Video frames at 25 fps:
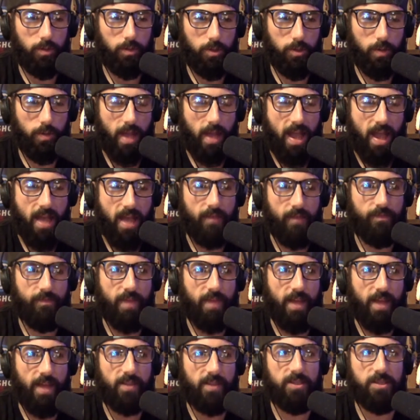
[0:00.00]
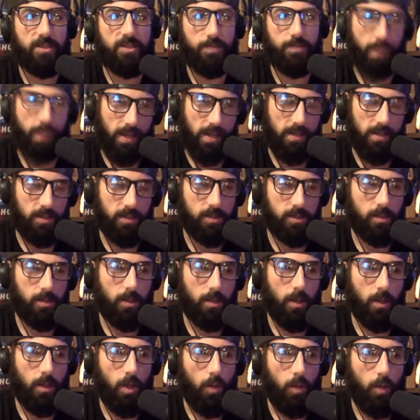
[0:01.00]
to have that space
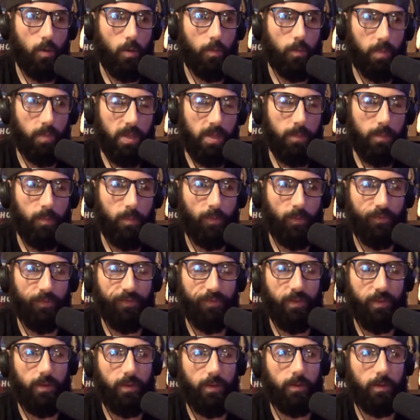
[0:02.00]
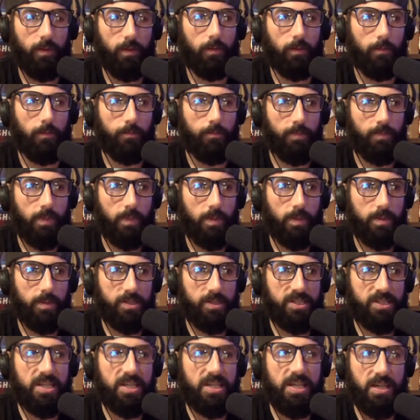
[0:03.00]
where people feel
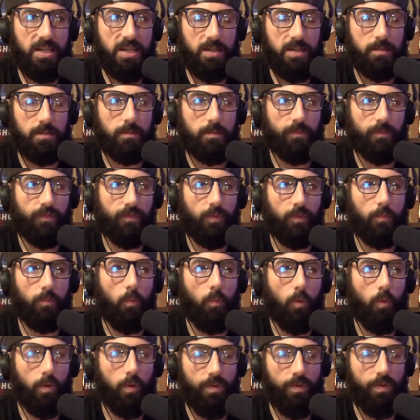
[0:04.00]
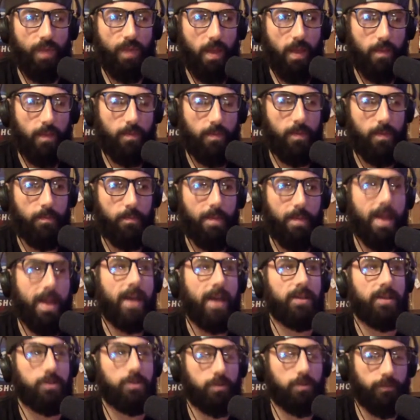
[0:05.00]
seen for more than the
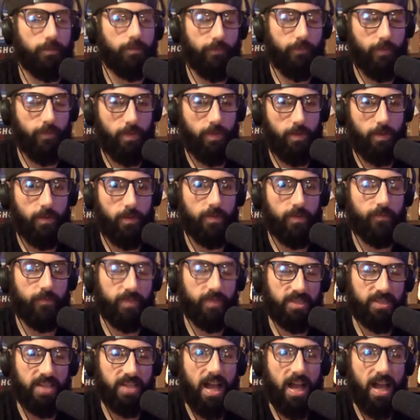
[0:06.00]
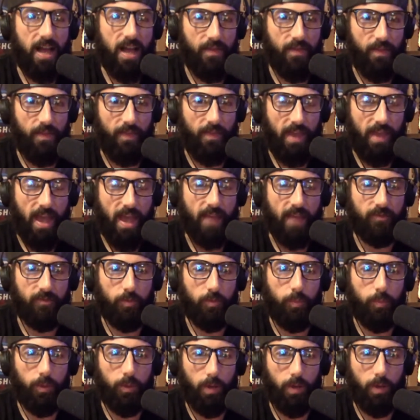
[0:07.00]
mask or for the facade that they have
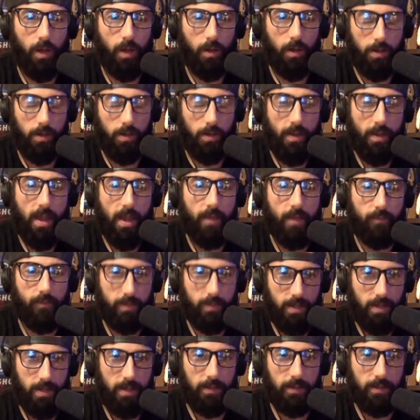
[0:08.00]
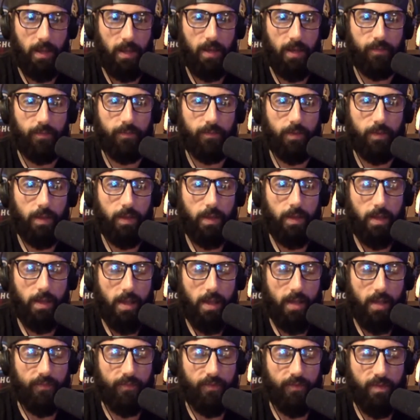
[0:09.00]
to put on in the everyday life,
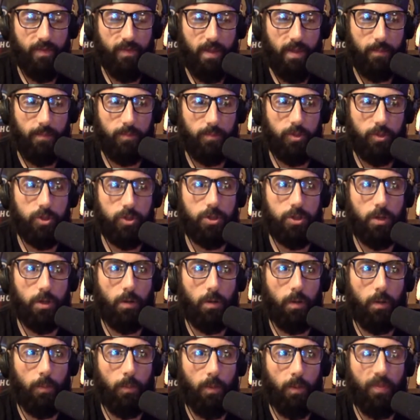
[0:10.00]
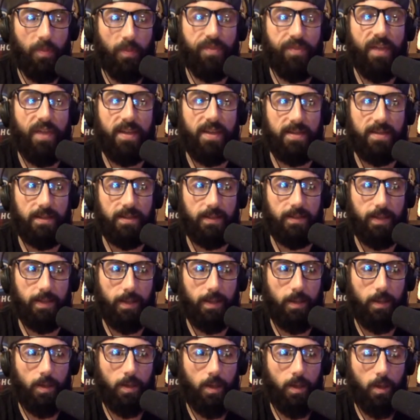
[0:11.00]
and for them to show up
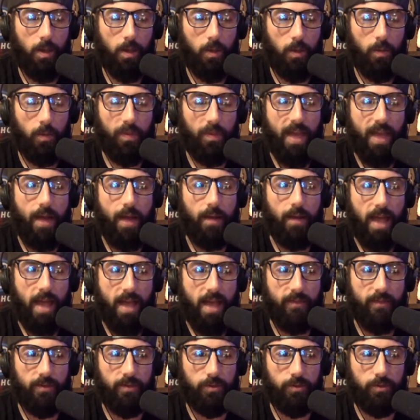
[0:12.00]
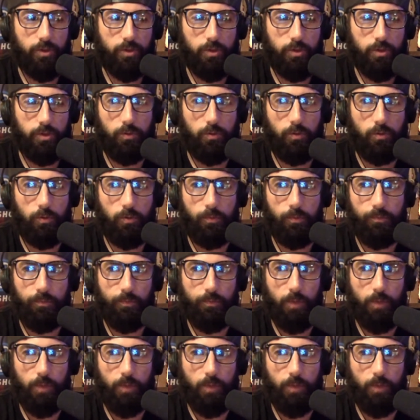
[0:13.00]
authentically without having to,